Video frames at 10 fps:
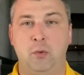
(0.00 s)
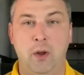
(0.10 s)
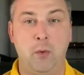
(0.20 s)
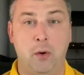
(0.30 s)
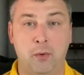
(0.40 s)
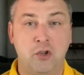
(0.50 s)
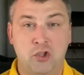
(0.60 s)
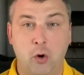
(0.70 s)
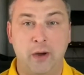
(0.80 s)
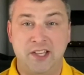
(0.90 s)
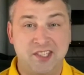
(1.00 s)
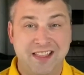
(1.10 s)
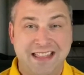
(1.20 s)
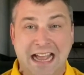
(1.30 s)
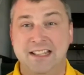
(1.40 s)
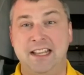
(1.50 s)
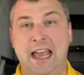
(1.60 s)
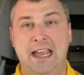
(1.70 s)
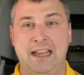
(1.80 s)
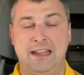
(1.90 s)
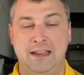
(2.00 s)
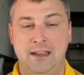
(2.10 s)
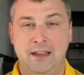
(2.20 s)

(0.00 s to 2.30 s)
We will rejoice in that day.